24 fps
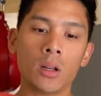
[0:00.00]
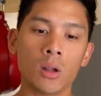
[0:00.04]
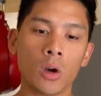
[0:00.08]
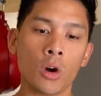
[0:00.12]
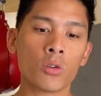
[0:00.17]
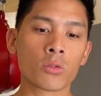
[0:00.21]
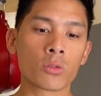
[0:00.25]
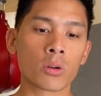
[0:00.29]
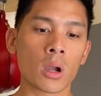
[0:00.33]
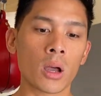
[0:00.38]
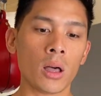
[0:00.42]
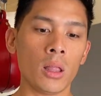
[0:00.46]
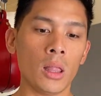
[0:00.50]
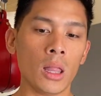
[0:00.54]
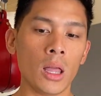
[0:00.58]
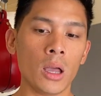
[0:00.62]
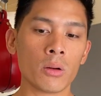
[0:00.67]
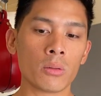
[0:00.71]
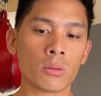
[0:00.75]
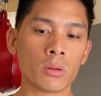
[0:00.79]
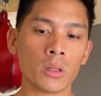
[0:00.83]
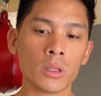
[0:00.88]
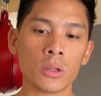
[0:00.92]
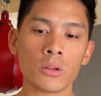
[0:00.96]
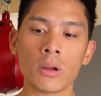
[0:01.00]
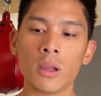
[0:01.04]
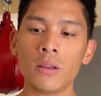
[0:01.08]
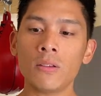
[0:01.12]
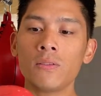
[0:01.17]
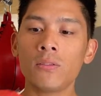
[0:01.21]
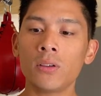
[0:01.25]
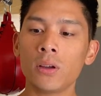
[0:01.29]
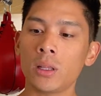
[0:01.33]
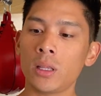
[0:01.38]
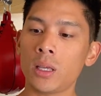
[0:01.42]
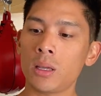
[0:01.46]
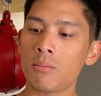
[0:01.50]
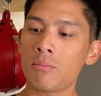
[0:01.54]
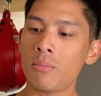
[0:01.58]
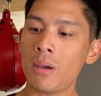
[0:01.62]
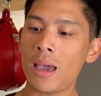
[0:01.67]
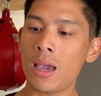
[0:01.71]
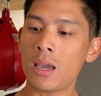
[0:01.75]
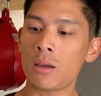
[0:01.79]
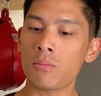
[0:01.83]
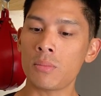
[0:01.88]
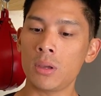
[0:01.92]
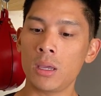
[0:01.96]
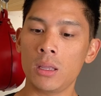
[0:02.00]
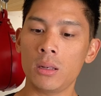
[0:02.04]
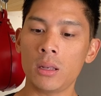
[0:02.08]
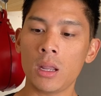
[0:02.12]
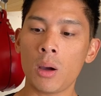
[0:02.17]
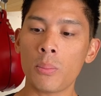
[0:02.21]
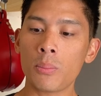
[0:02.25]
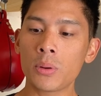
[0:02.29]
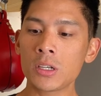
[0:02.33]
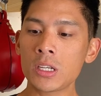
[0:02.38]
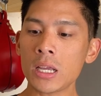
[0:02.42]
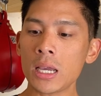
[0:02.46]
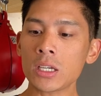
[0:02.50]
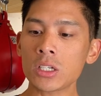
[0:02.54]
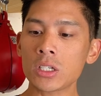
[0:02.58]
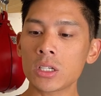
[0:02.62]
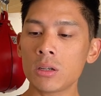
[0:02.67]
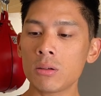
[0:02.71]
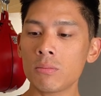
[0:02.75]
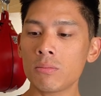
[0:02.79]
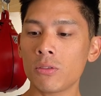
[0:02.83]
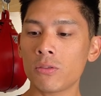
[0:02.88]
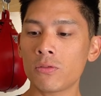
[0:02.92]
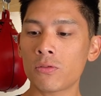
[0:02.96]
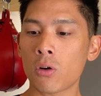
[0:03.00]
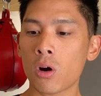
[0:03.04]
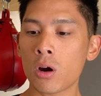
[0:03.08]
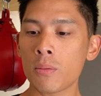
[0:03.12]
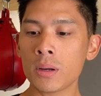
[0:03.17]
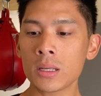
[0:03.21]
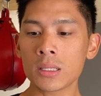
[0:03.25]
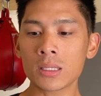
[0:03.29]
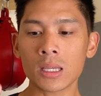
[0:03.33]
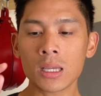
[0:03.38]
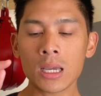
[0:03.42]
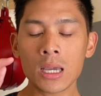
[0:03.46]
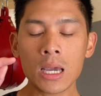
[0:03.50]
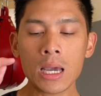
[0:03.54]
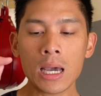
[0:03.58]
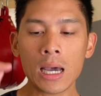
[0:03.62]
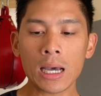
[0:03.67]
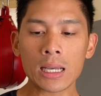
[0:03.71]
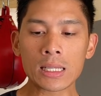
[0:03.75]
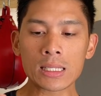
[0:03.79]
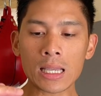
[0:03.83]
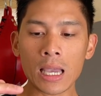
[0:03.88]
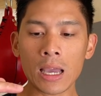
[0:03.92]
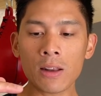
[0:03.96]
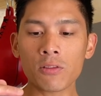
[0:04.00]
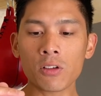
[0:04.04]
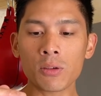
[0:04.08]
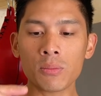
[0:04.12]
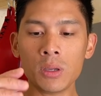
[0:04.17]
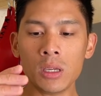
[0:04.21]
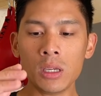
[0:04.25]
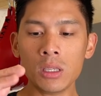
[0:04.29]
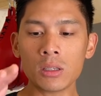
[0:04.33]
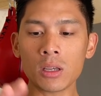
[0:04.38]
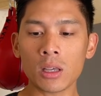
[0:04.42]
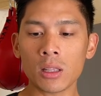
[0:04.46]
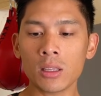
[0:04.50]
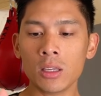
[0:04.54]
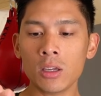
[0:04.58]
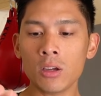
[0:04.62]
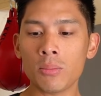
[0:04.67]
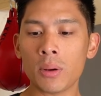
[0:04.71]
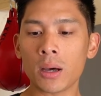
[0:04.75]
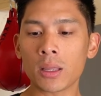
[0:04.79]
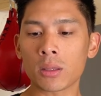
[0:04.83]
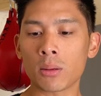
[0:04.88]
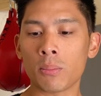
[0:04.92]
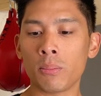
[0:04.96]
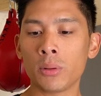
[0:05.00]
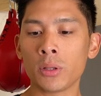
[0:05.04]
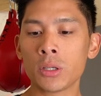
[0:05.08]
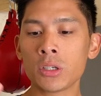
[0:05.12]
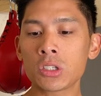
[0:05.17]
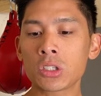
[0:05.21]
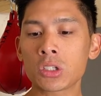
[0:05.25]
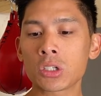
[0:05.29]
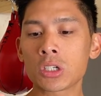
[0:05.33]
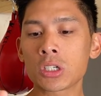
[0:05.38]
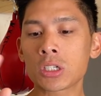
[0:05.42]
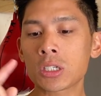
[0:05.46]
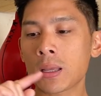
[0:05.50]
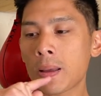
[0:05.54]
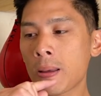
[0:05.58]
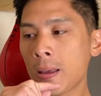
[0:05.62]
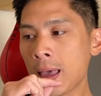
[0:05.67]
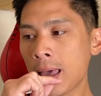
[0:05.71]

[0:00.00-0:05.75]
Overall, a really great feeling bag mitt. Now, protection and performance, aside from me telling you about the blisters,